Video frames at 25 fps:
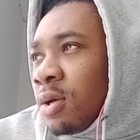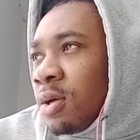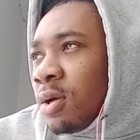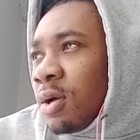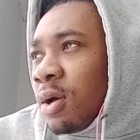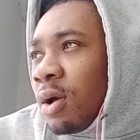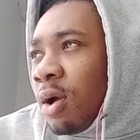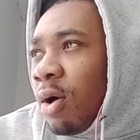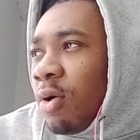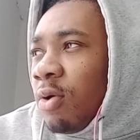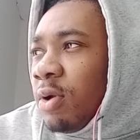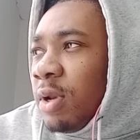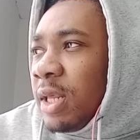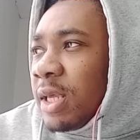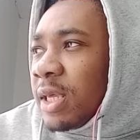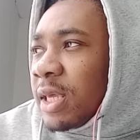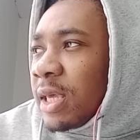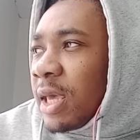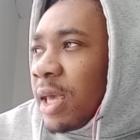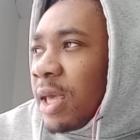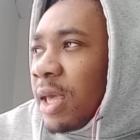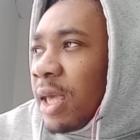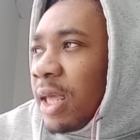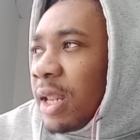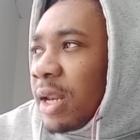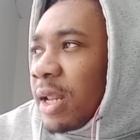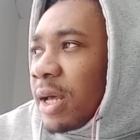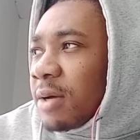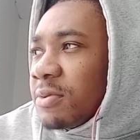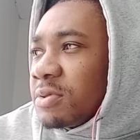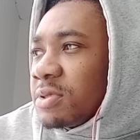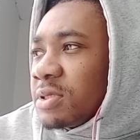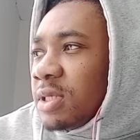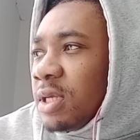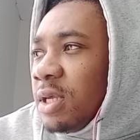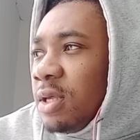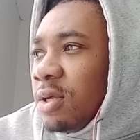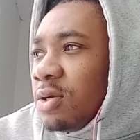How many kids
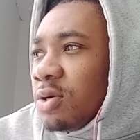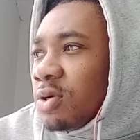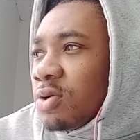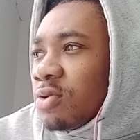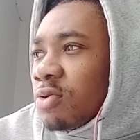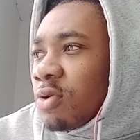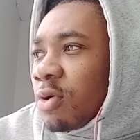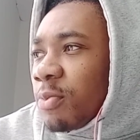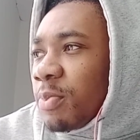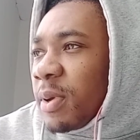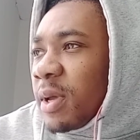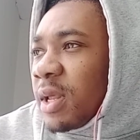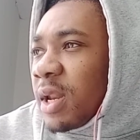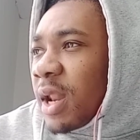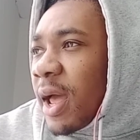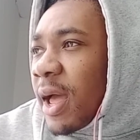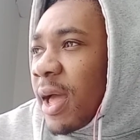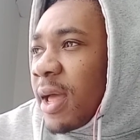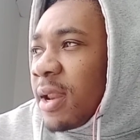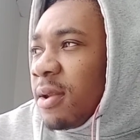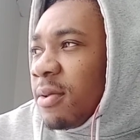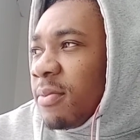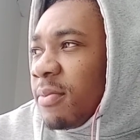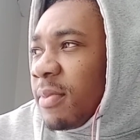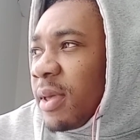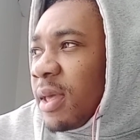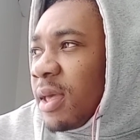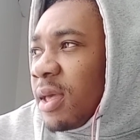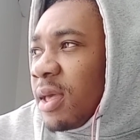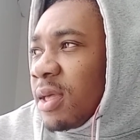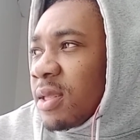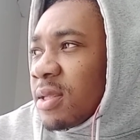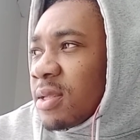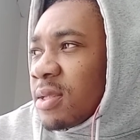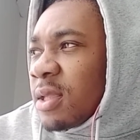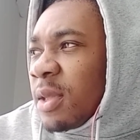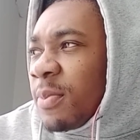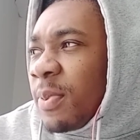I've seen grow up in anime?
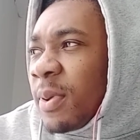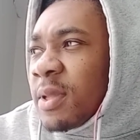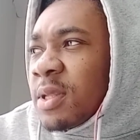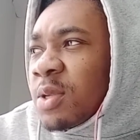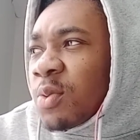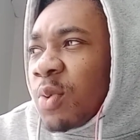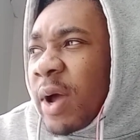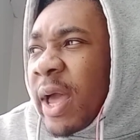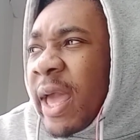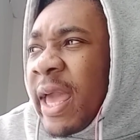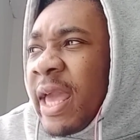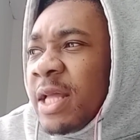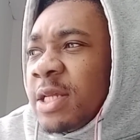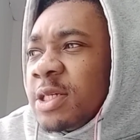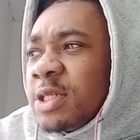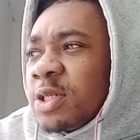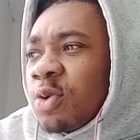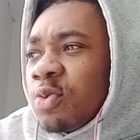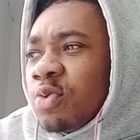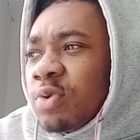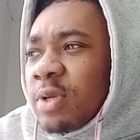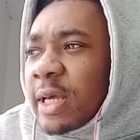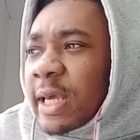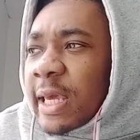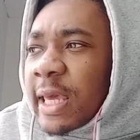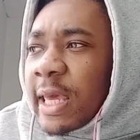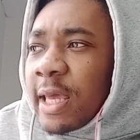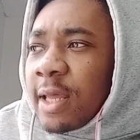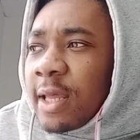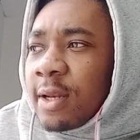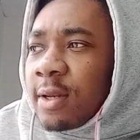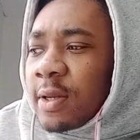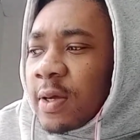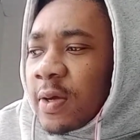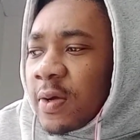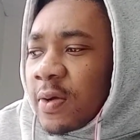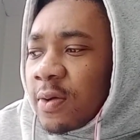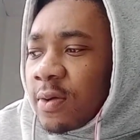It depends on what age you call it
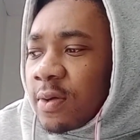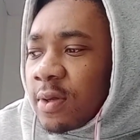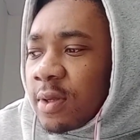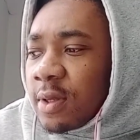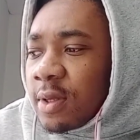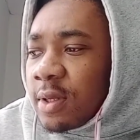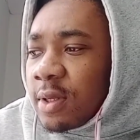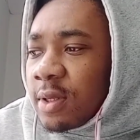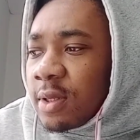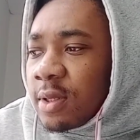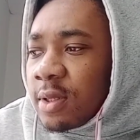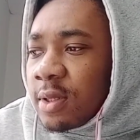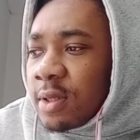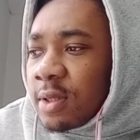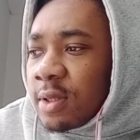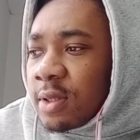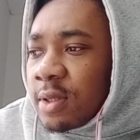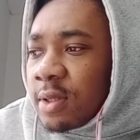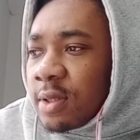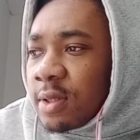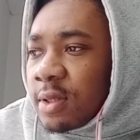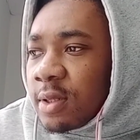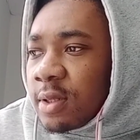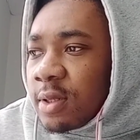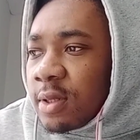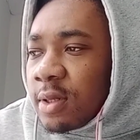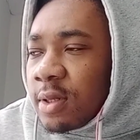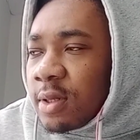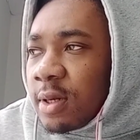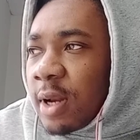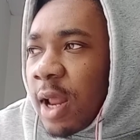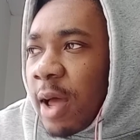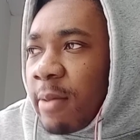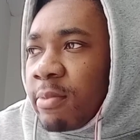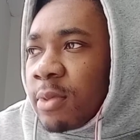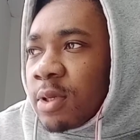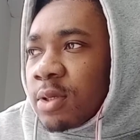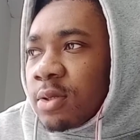kid, though.
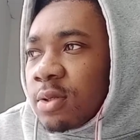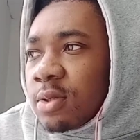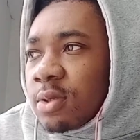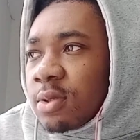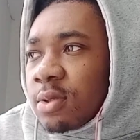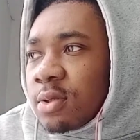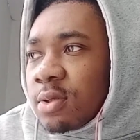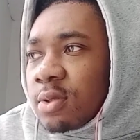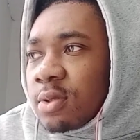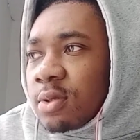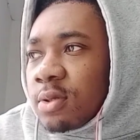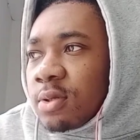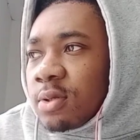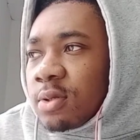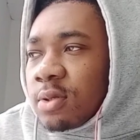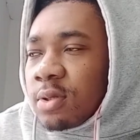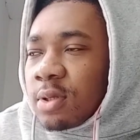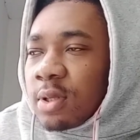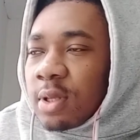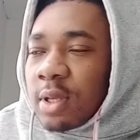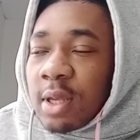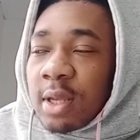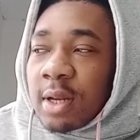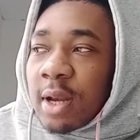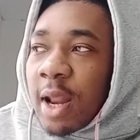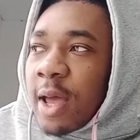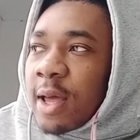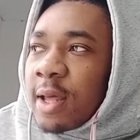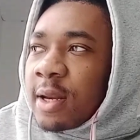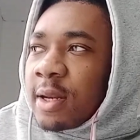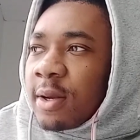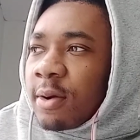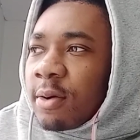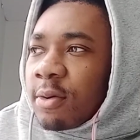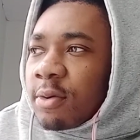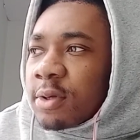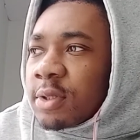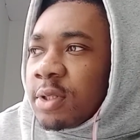Like, in
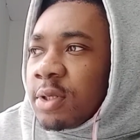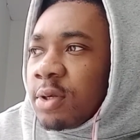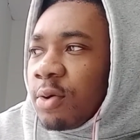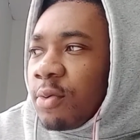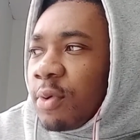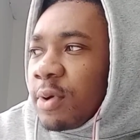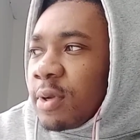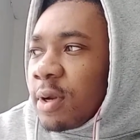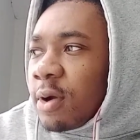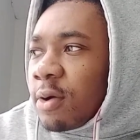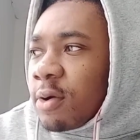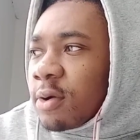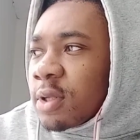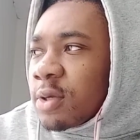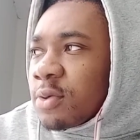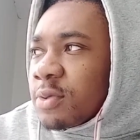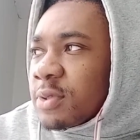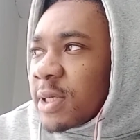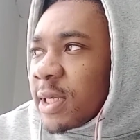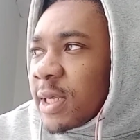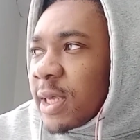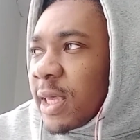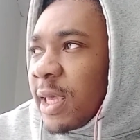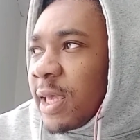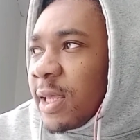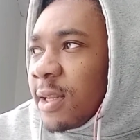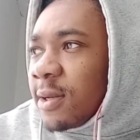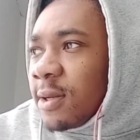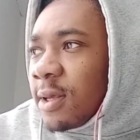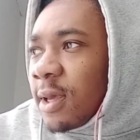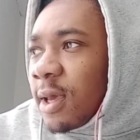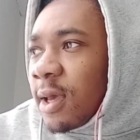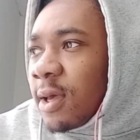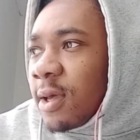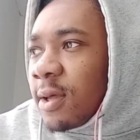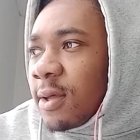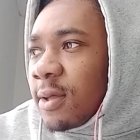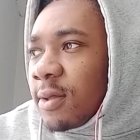Naruto's a kid,
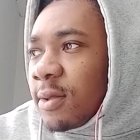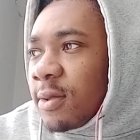yeah.